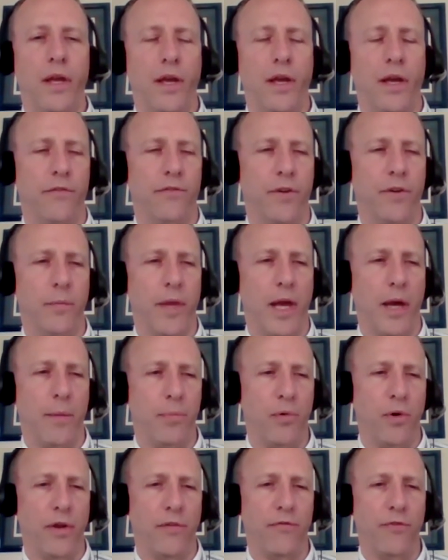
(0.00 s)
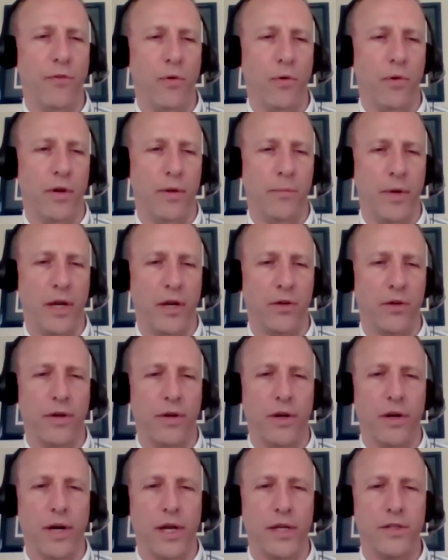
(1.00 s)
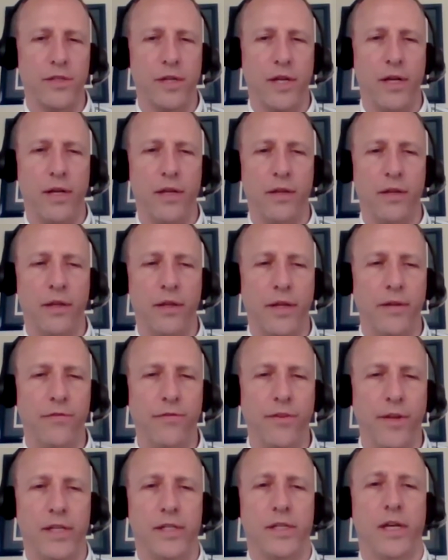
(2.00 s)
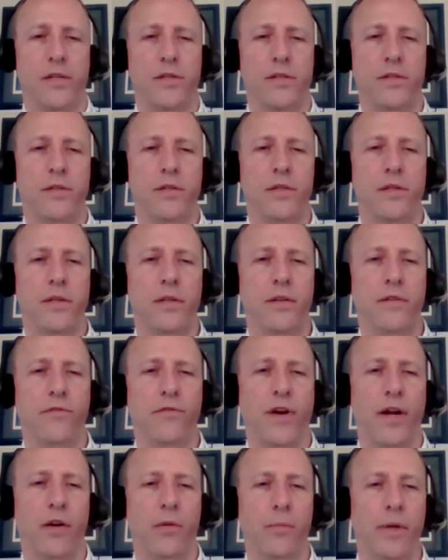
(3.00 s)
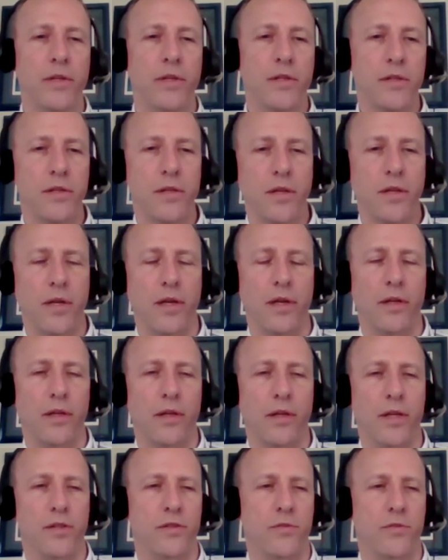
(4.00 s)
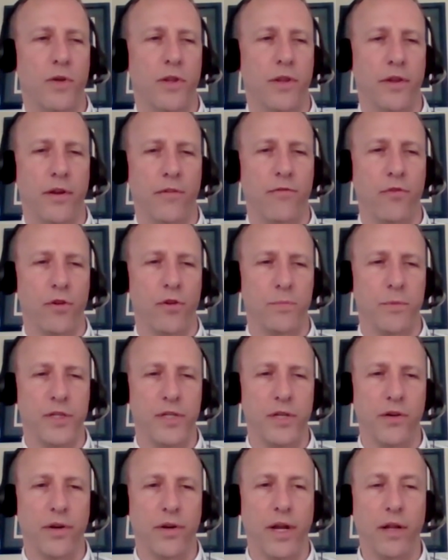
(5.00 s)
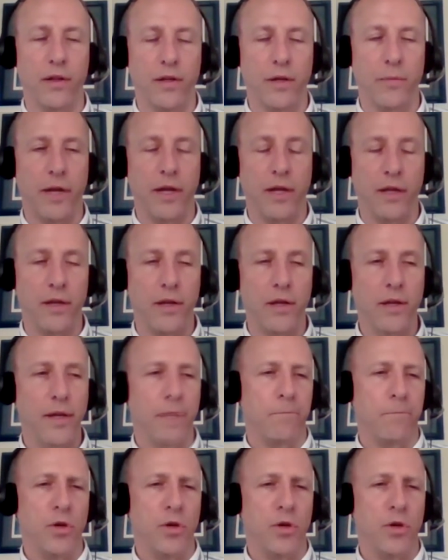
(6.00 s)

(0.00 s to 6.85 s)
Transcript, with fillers: And from that point forward in my career, I stayed in the flight test environment, at least with Air Force Materiel Command.